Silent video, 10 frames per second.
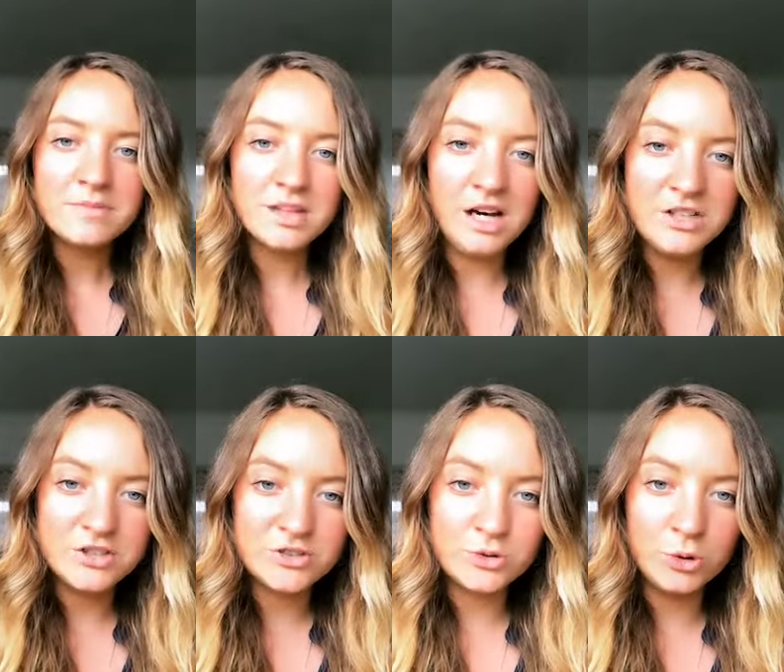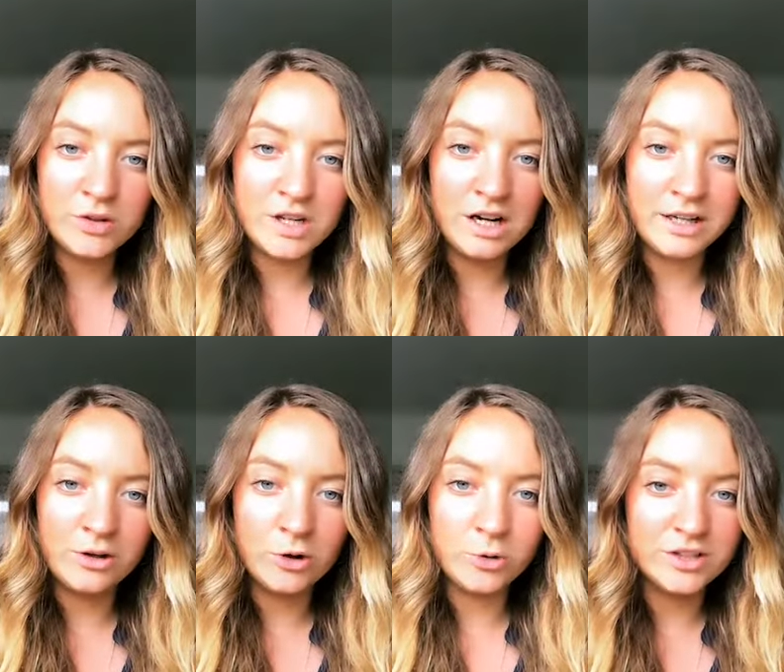I just saw that I
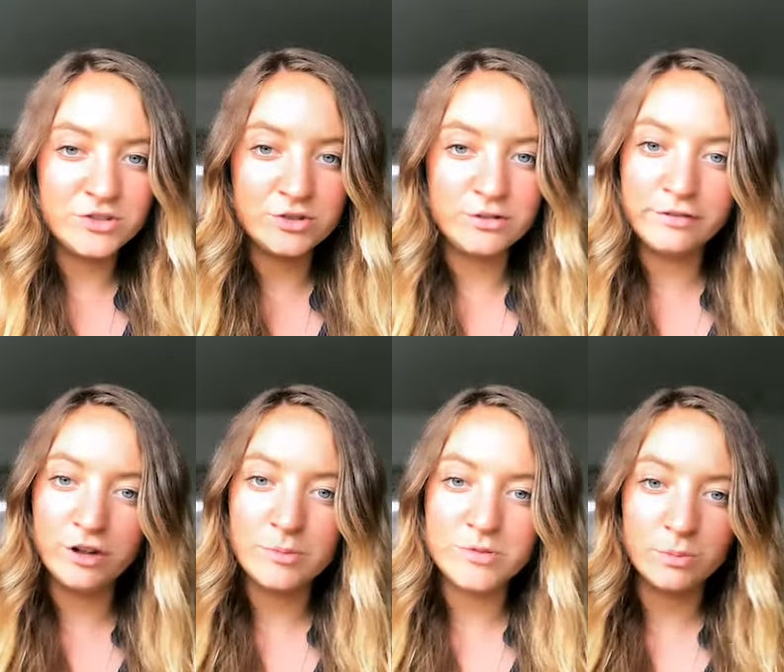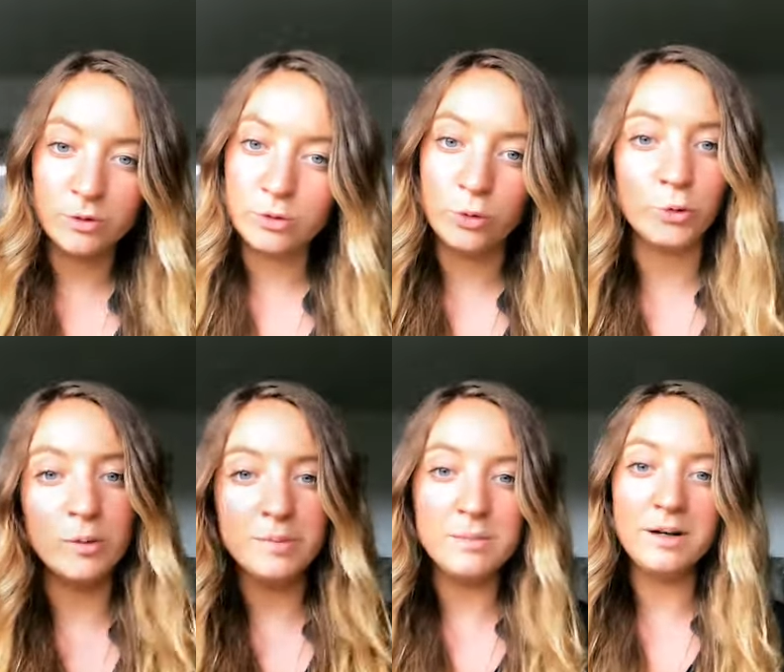got a question from someone called
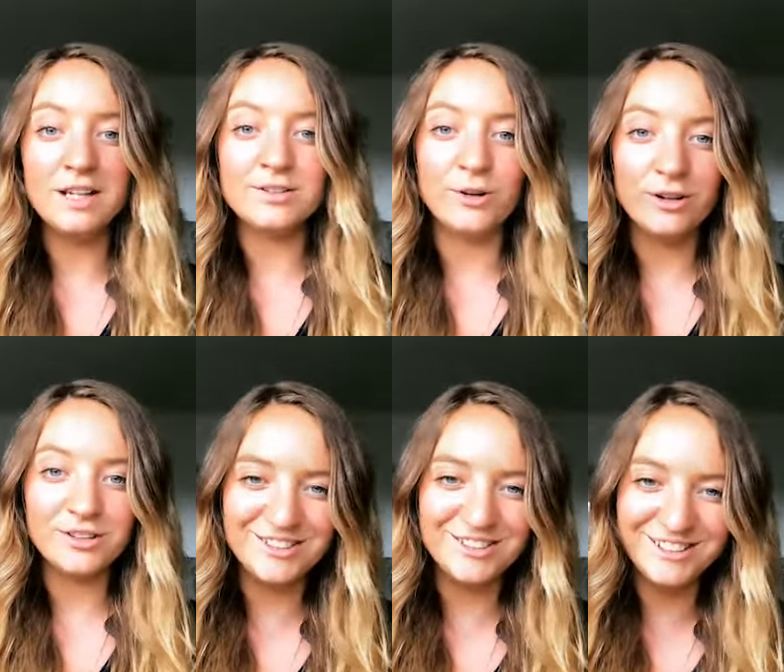Grumpy Monkey Socks,